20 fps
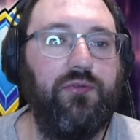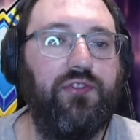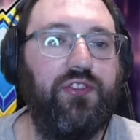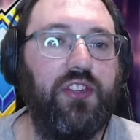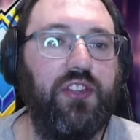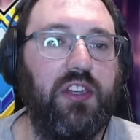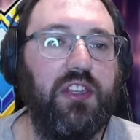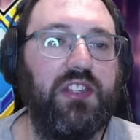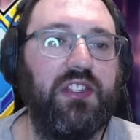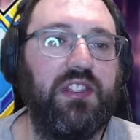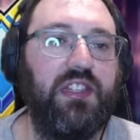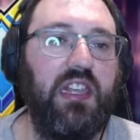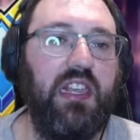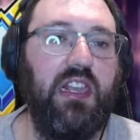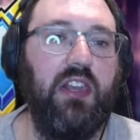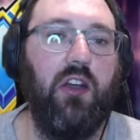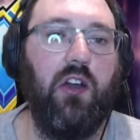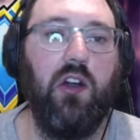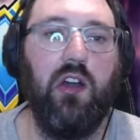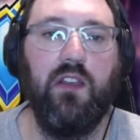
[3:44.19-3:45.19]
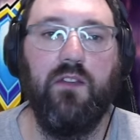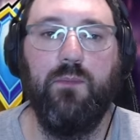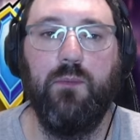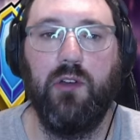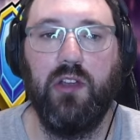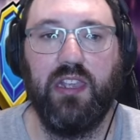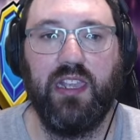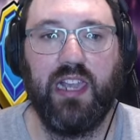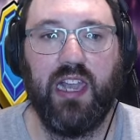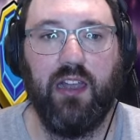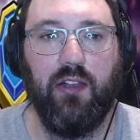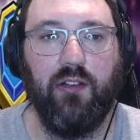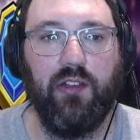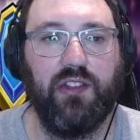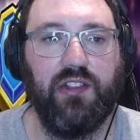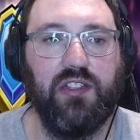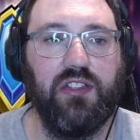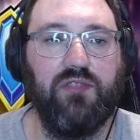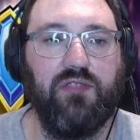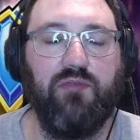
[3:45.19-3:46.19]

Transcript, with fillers: just the Hive Mind characters,